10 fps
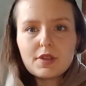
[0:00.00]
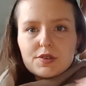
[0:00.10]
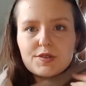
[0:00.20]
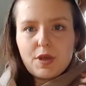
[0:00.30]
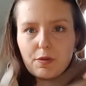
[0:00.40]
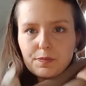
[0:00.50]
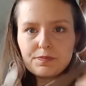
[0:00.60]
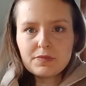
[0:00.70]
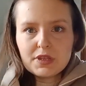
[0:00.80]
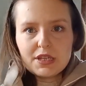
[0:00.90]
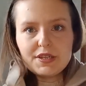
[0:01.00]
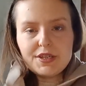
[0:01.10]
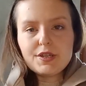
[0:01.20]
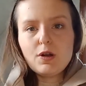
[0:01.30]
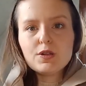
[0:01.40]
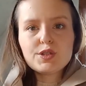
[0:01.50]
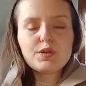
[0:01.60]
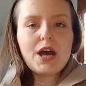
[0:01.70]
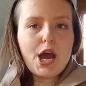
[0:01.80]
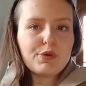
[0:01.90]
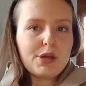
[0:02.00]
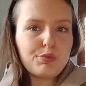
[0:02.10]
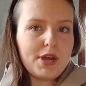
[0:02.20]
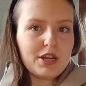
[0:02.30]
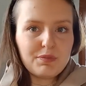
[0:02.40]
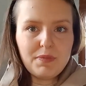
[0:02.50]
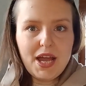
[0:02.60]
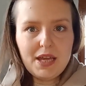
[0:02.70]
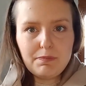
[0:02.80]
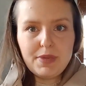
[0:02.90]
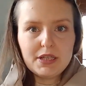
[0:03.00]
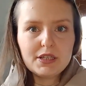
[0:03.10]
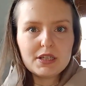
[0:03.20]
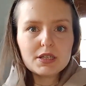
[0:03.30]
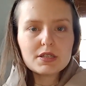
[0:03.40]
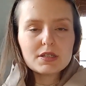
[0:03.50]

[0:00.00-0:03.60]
so this is also how I wear my bigger